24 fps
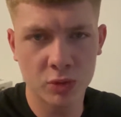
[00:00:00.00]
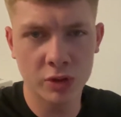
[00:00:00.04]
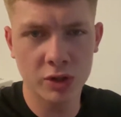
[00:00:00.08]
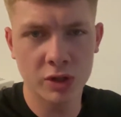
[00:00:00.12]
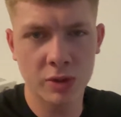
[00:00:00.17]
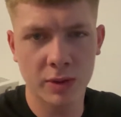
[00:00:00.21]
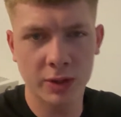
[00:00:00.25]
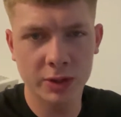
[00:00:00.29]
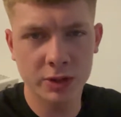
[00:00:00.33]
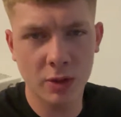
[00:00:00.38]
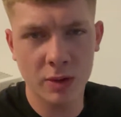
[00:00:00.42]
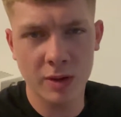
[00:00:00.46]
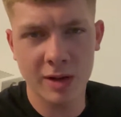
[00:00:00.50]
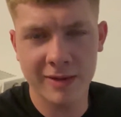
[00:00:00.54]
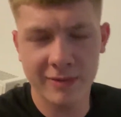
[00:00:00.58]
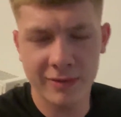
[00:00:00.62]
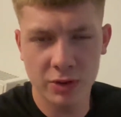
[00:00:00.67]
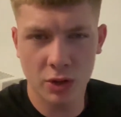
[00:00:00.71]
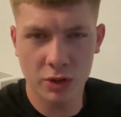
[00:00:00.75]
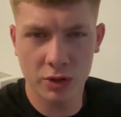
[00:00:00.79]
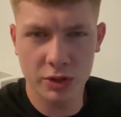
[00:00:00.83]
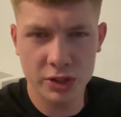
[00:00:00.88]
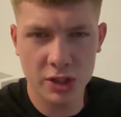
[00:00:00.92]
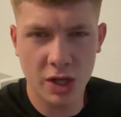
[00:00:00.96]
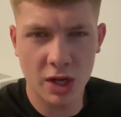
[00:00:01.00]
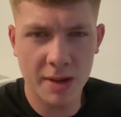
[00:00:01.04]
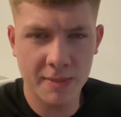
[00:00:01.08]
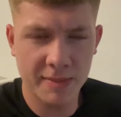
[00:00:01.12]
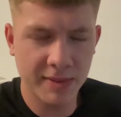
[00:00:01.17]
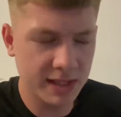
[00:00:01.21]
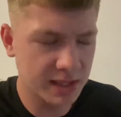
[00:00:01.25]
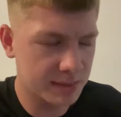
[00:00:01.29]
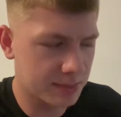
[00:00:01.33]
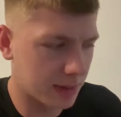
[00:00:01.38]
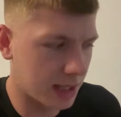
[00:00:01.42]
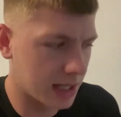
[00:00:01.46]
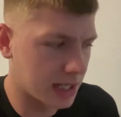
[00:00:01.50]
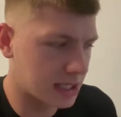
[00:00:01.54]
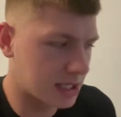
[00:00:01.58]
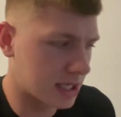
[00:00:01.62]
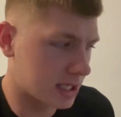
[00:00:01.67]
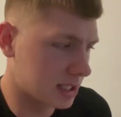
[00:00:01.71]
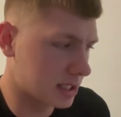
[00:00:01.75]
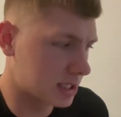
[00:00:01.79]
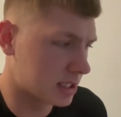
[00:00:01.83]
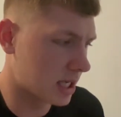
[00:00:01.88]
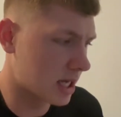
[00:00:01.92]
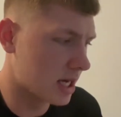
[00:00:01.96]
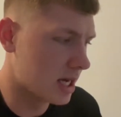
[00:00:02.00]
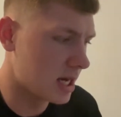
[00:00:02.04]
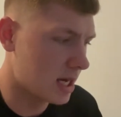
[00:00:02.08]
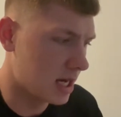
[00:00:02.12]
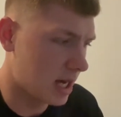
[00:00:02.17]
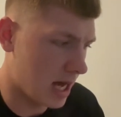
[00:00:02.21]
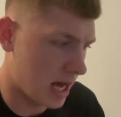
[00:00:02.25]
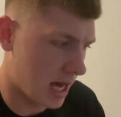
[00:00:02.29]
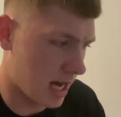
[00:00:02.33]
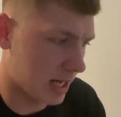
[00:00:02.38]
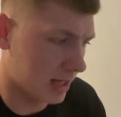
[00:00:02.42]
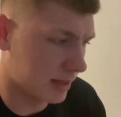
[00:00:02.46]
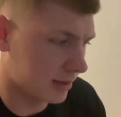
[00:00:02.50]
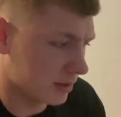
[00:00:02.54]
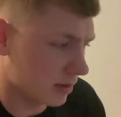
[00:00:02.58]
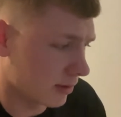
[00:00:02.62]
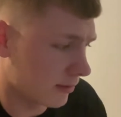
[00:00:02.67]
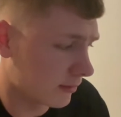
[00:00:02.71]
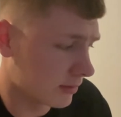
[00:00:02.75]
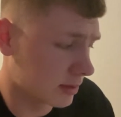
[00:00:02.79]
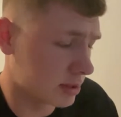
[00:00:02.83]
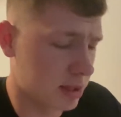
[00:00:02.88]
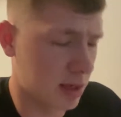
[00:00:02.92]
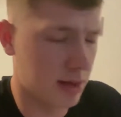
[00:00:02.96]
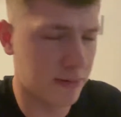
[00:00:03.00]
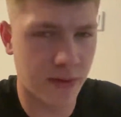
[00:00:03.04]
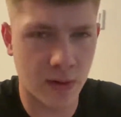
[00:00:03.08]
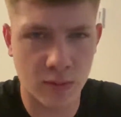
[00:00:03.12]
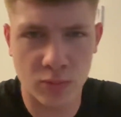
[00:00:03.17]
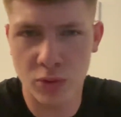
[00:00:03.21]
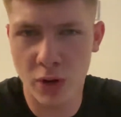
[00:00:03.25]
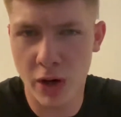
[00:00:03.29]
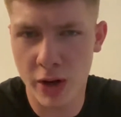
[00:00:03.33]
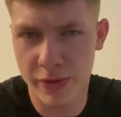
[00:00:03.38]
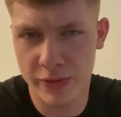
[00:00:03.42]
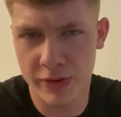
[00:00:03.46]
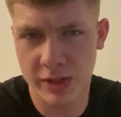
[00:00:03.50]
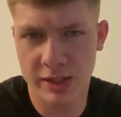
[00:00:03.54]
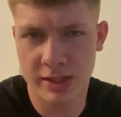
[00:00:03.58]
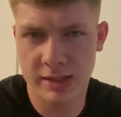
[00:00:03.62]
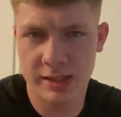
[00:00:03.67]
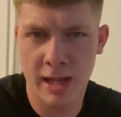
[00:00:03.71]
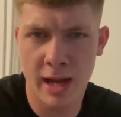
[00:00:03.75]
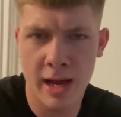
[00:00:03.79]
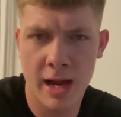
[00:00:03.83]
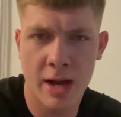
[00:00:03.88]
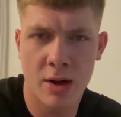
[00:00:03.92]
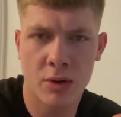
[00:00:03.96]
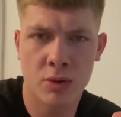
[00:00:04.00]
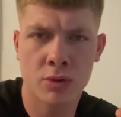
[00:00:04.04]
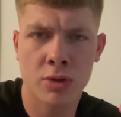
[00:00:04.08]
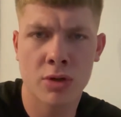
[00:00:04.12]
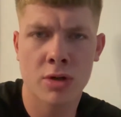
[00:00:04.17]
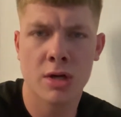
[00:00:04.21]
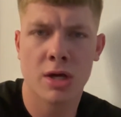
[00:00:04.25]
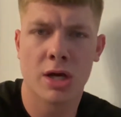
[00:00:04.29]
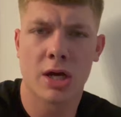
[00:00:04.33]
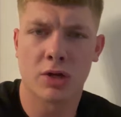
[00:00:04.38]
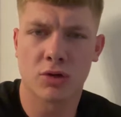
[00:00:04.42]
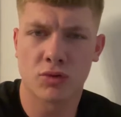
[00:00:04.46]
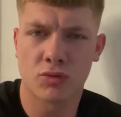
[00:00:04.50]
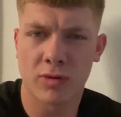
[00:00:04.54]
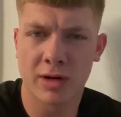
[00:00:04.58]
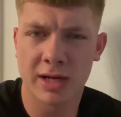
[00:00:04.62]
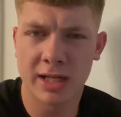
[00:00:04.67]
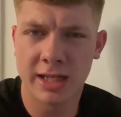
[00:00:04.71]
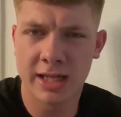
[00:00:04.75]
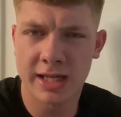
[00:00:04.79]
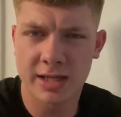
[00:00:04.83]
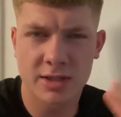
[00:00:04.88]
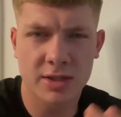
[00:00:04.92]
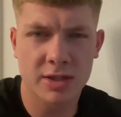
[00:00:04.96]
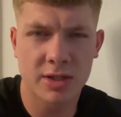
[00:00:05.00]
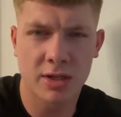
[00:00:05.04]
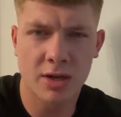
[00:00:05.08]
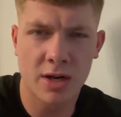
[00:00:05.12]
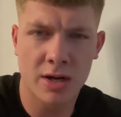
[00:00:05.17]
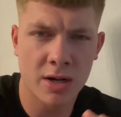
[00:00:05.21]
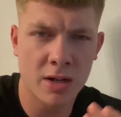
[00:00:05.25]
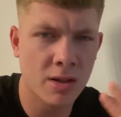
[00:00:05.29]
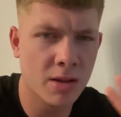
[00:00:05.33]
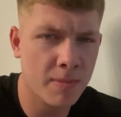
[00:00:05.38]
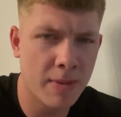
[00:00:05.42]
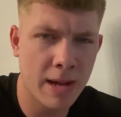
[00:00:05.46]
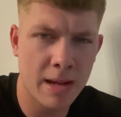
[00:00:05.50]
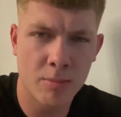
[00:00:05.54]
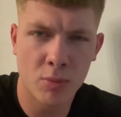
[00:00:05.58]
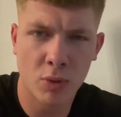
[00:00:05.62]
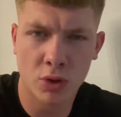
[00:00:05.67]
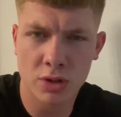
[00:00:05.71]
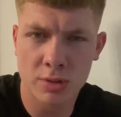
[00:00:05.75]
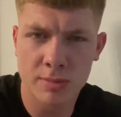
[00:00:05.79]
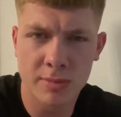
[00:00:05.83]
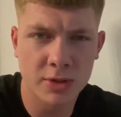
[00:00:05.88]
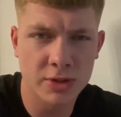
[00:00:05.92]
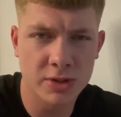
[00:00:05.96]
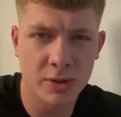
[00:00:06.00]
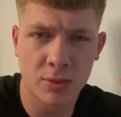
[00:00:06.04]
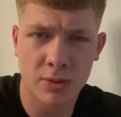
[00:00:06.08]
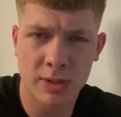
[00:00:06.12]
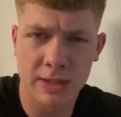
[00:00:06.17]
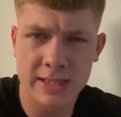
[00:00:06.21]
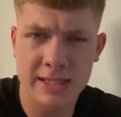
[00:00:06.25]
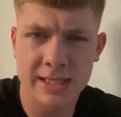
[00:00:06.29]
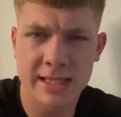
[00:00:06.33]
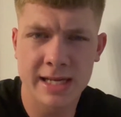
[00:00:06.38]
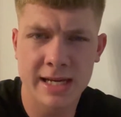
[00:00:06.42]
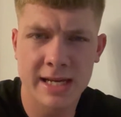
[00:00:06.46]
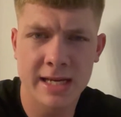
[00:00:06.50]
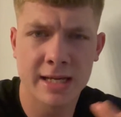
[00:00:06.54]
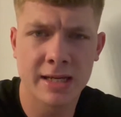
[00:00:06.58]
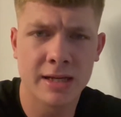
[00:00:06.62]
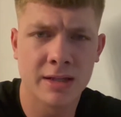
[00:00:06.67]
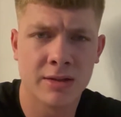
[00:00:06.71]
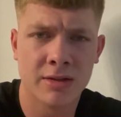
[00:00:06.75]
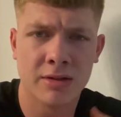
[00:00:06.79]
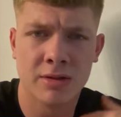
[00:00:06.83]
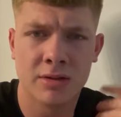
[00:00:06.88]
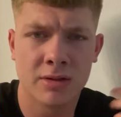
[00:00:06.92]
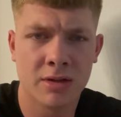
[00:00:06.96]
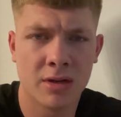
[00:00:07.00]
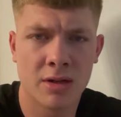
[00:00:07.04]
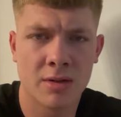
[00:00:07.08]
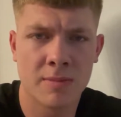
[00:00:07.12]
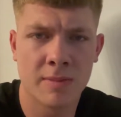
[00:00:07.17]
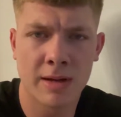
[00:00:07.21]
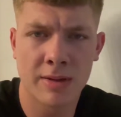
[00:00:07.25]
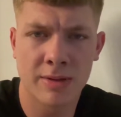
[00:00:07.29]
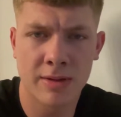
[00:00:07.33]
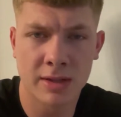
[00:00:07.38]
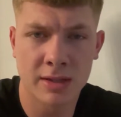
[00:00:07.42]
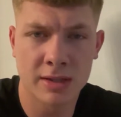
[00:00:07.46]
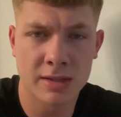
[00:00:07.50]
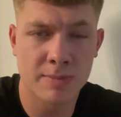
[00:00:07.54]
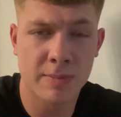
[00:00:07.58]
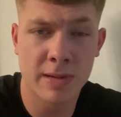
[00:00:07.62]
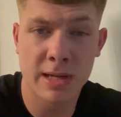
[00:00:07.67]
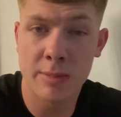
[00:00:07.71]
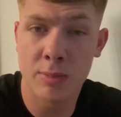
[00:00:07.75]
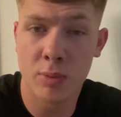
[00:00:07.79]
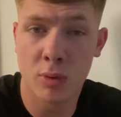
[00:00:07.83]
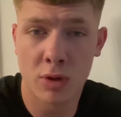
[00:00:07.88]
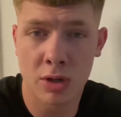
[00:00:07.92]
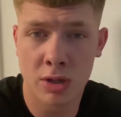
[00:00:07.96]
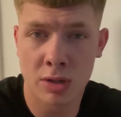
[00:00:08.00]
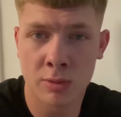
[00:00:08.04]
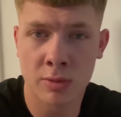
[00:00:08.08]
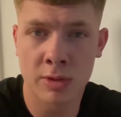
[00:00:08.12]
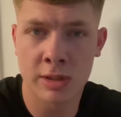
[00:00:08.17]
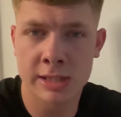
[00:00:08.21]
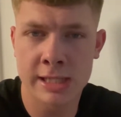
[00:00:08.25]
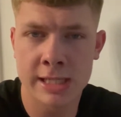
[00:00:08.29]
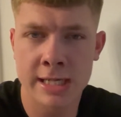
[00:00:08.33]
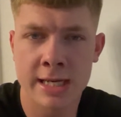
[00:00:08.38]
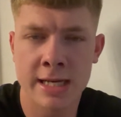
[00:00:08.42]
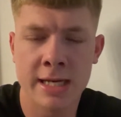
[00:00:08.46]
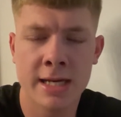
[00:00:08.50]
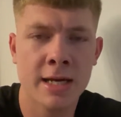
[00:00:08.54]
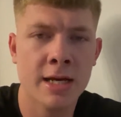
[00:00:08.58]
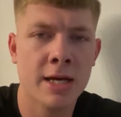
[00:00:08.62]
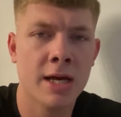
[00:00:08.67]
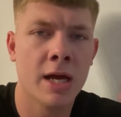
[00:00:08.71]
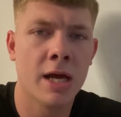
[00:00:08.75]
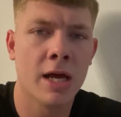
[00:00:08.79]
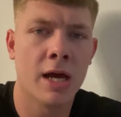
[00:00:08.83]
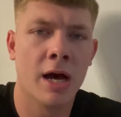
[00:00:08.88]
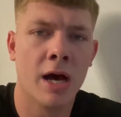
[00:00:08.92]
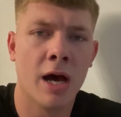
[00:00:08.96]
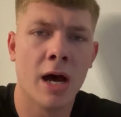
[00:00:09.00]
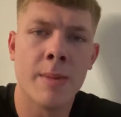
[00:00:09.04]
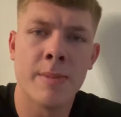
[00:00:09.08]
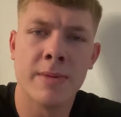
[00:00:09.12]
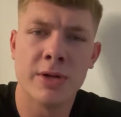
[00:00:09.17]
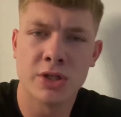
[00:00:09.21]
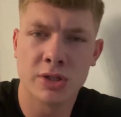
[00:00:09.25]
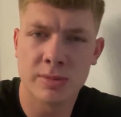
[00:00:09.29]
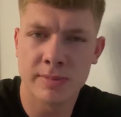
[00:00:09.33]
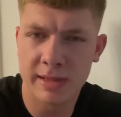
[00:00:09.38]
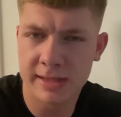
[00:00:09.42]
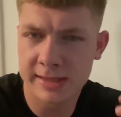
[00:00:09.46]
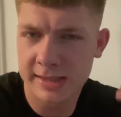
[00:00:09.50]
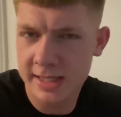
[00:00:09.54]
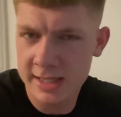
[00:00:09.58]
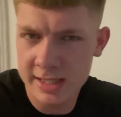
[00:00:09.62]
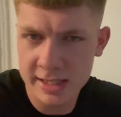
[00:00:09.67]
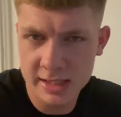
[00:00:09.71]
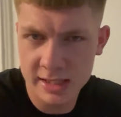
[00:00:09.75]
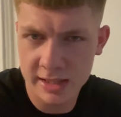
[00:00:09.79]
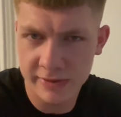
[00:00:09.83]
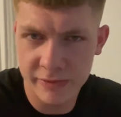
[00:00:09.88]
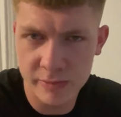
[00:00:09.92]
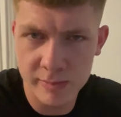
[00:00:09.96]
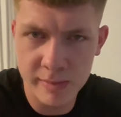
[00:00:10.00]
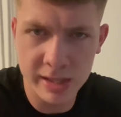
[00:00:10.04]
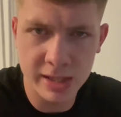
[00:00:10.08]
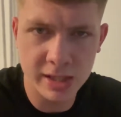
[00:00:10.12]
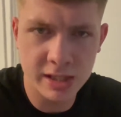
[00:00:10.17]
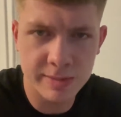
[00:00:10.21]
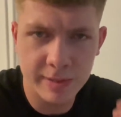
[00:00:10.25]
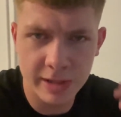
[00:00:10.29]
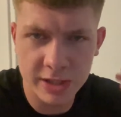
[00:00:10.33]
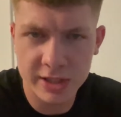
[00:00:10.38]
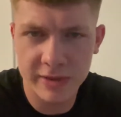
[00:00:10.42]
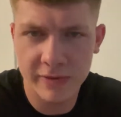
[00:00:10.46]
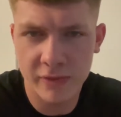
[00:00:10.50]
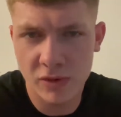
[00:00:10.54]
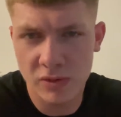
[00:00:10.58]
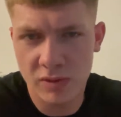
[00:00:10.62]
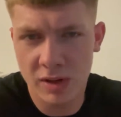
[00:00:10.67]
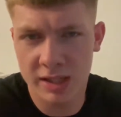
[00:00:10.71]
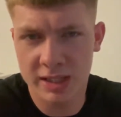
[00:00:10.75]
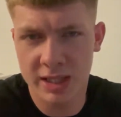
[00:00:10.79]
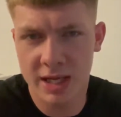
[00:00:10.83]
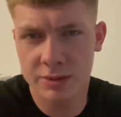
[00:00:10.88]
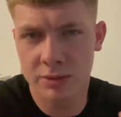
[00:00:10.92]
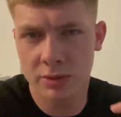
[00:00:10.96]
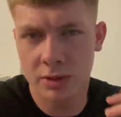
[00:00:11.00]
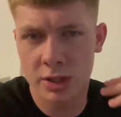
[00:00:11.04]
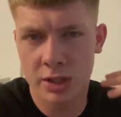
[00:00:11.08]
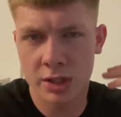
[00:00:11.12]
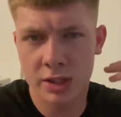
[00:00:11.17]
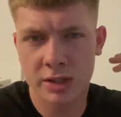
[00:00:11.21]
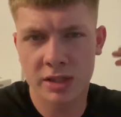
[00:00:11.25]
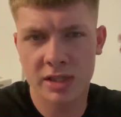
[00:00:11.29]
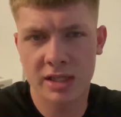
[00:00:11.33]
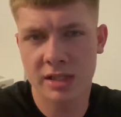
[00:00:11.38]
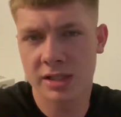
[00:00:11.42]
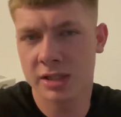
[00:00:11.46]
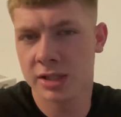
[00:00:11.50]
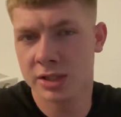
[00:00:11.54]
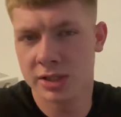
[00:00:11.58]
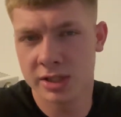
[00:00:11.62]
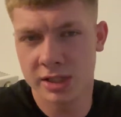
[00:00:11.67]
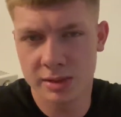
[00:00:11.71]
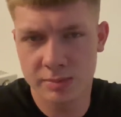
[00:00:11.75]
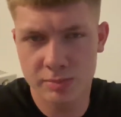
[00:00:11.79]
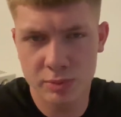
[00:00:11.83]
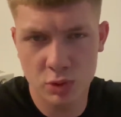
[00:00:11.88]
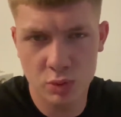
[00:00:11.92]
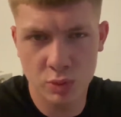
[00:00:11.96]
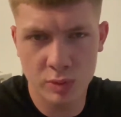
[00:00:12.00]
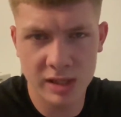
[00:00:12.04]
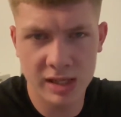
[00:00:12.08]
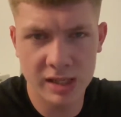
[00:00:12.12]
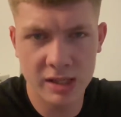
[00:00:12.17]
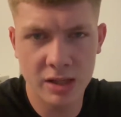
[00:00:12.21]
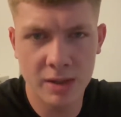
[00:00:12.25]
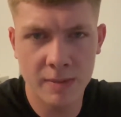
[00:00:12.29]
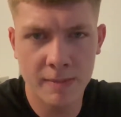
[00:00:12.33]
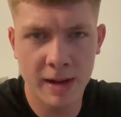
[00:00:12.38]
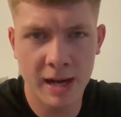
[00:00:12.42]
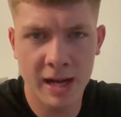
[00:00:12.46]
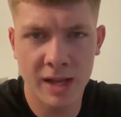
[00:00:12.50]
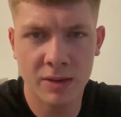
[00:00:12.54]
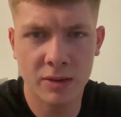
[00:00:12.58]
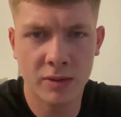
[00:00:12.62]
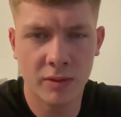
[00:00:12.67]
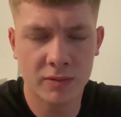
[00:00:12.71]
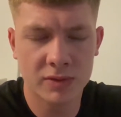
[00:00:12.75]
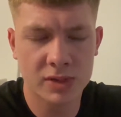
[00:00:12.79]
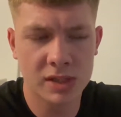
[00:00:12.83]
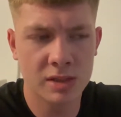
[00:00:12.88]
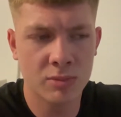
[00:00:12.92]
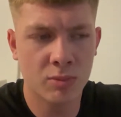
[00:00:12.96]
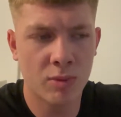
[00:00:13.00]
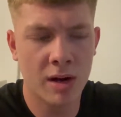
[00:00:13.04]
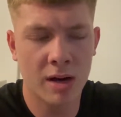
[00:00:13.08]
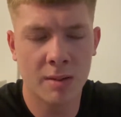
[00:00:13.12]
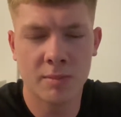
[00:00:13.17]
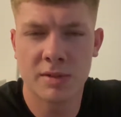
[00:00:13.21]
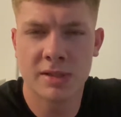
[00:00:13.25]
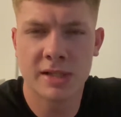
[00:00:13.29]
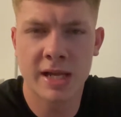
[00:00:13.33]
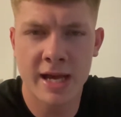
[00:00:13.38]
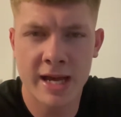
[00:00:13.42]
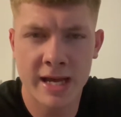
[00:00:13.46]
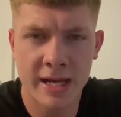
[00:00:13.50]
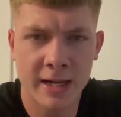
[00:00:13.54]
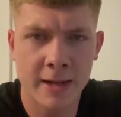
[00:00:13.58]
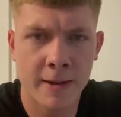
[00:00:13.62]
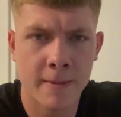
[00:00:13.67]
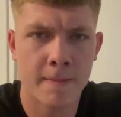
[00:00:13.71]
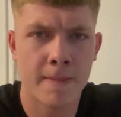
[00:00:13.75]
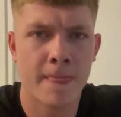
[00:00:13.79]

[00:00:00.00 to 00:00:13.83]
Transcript: You know, I don't have a lot of time in these places, and obviously if I write things down and create lists of the kind of the main monuments I want to see and, you know, the main things that people are going to want to see, it just makes it easier for me, especially if I write down the distances between them and obviously where I'm staying.